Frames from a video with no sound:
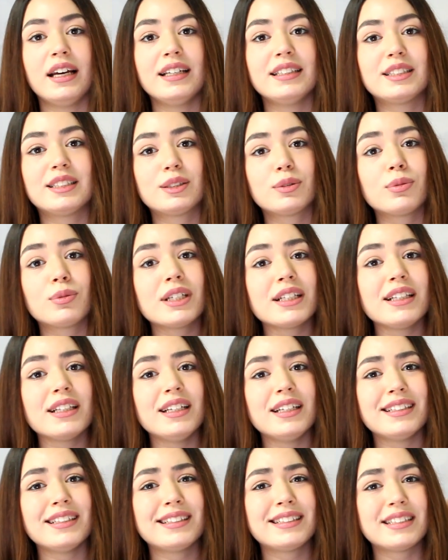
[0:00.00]
it's
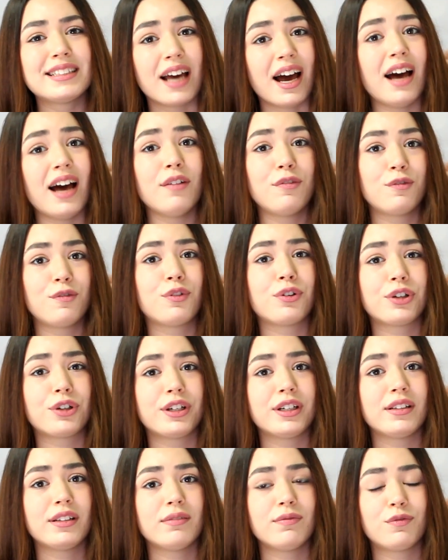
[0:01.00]
really tough
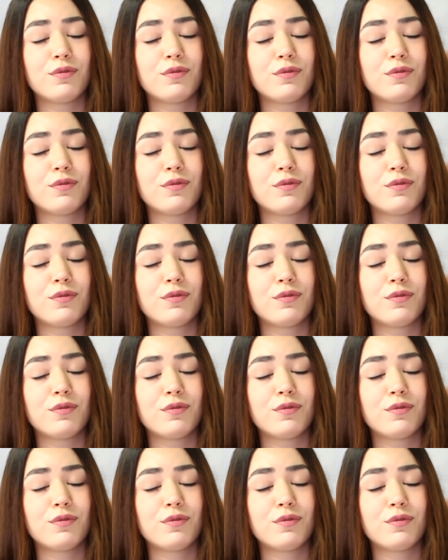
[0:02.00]
for